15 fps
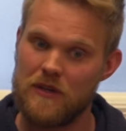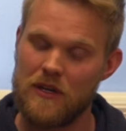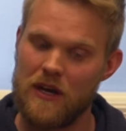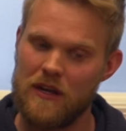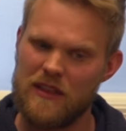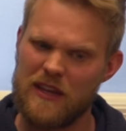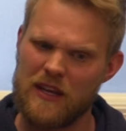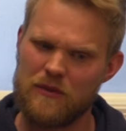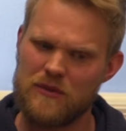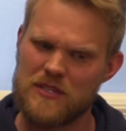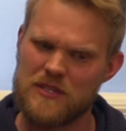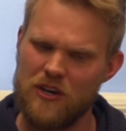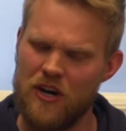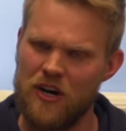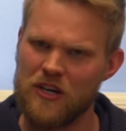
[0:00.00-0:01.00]
I think it
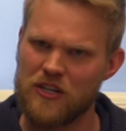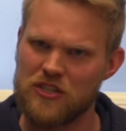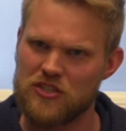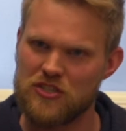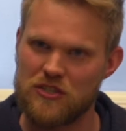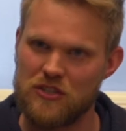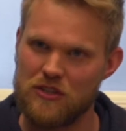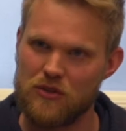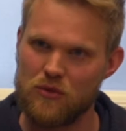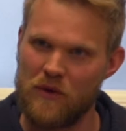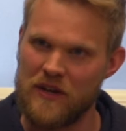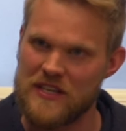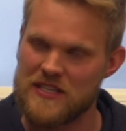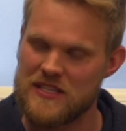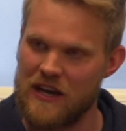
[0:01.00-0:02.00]
was August
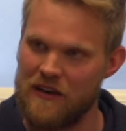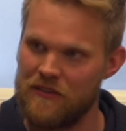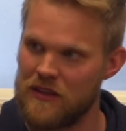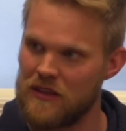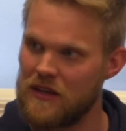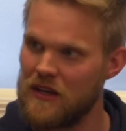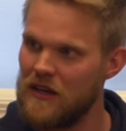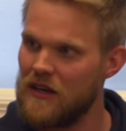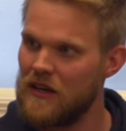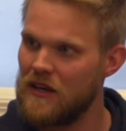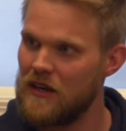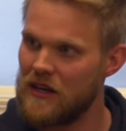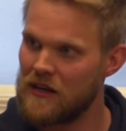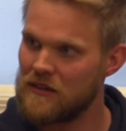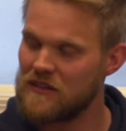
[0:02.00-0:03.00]
27th.
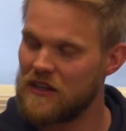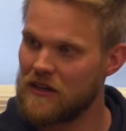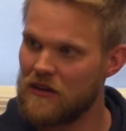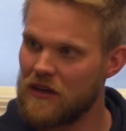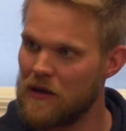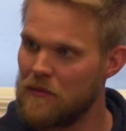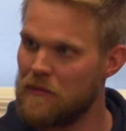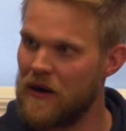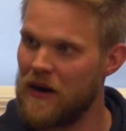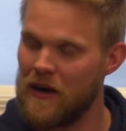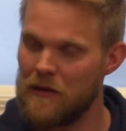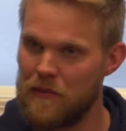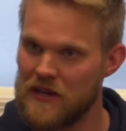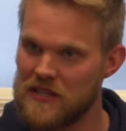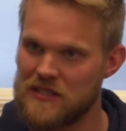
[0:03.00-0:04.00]
And I was like, okay,
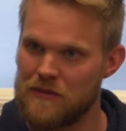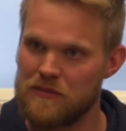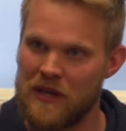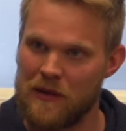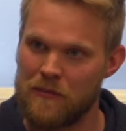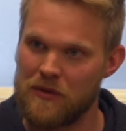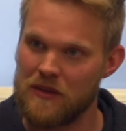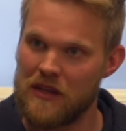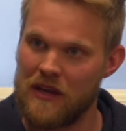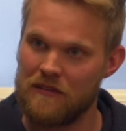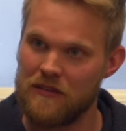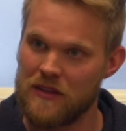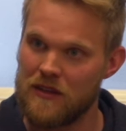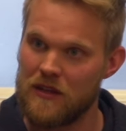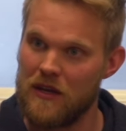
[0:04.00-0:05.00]
by September
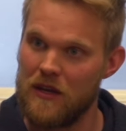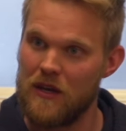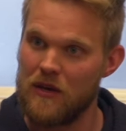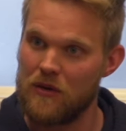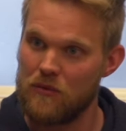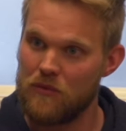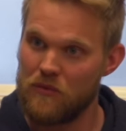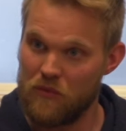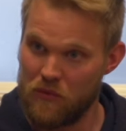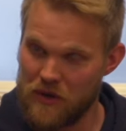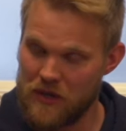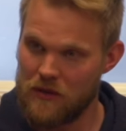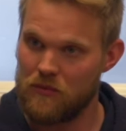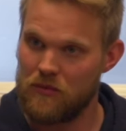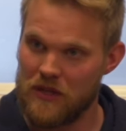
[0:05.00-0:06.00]
11th,
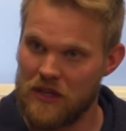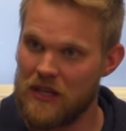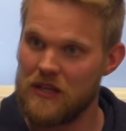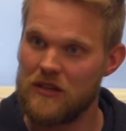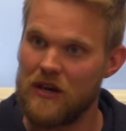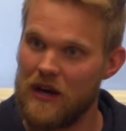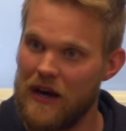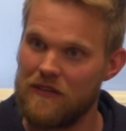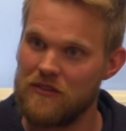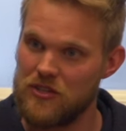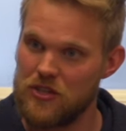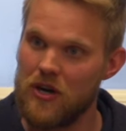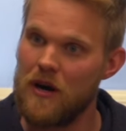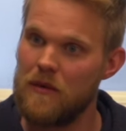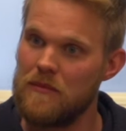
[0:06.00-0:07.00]
we need to have a
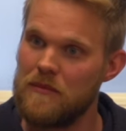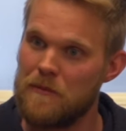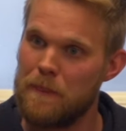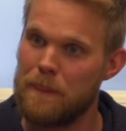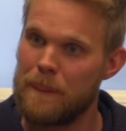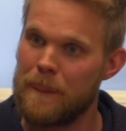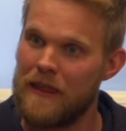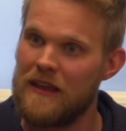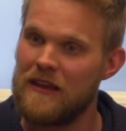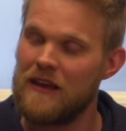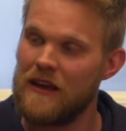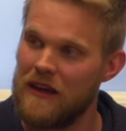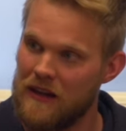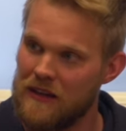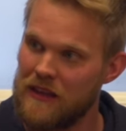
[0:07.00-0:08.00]
job.
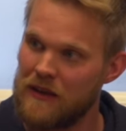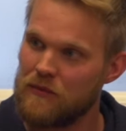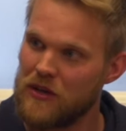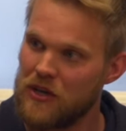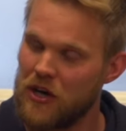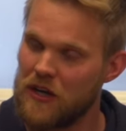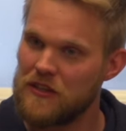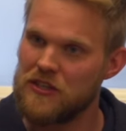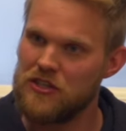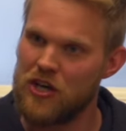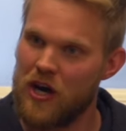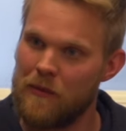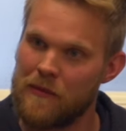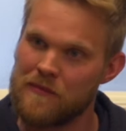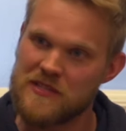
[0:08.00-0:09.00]
And I think we got the
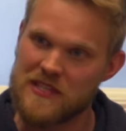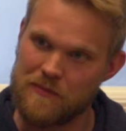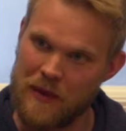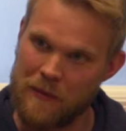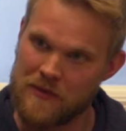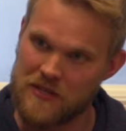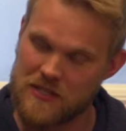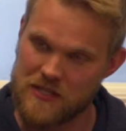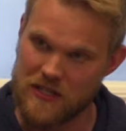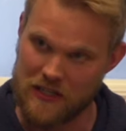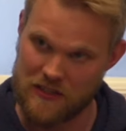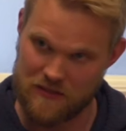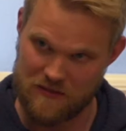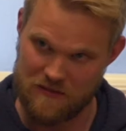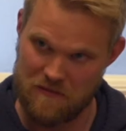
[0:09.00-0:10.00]
job on September
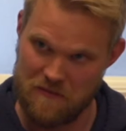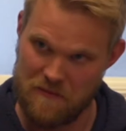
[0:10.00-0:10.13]
6th.